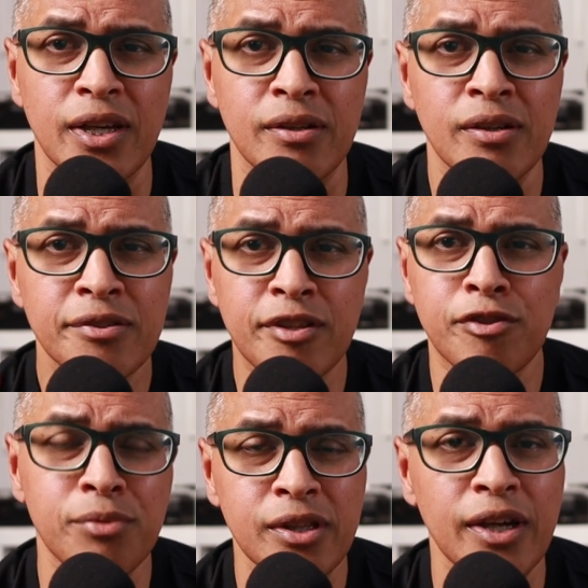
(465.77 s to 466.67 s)
and the
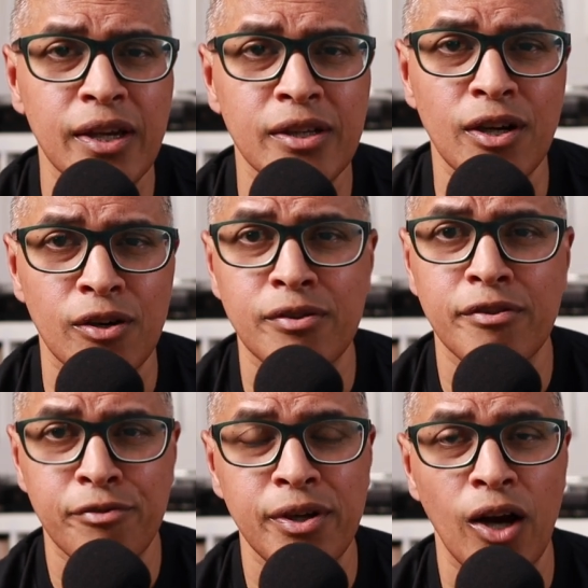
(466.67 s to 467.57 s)
three things are
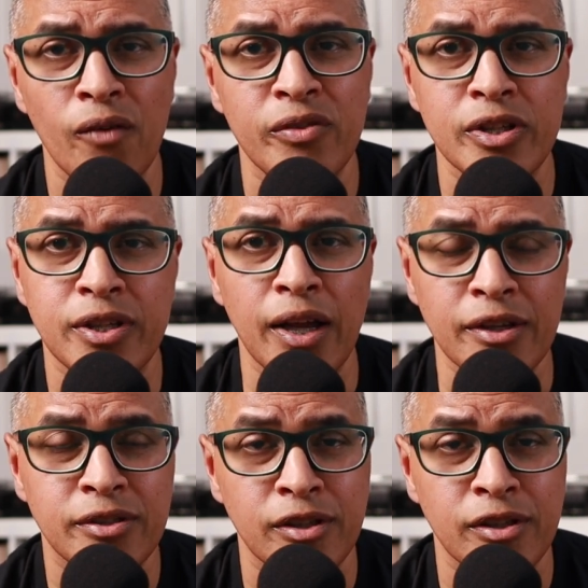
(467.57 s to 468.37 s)
the three obvious things,